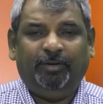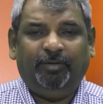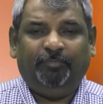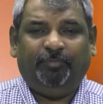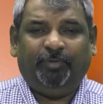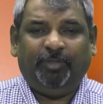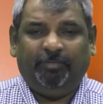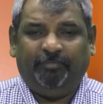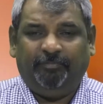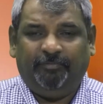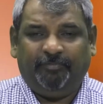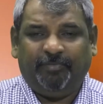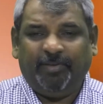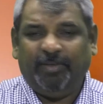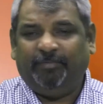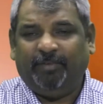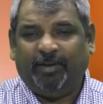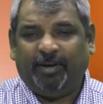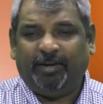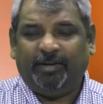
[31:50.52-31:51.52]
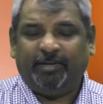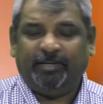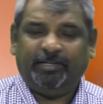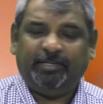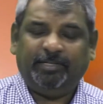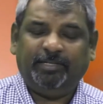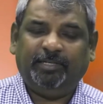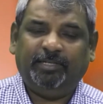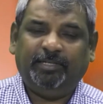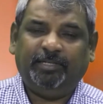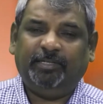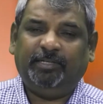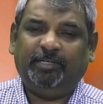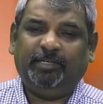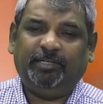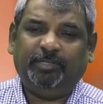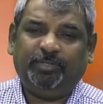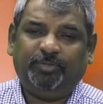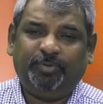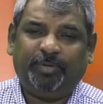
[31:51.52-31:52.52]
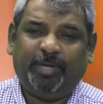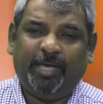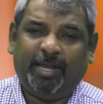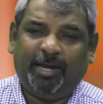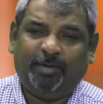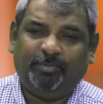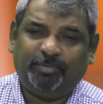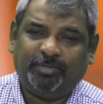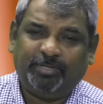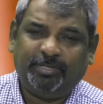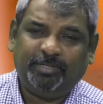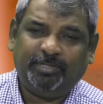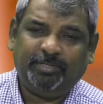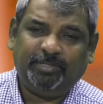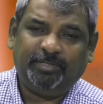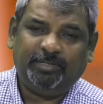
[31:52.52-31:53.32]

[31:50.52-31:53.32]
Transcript: for the fever to get out.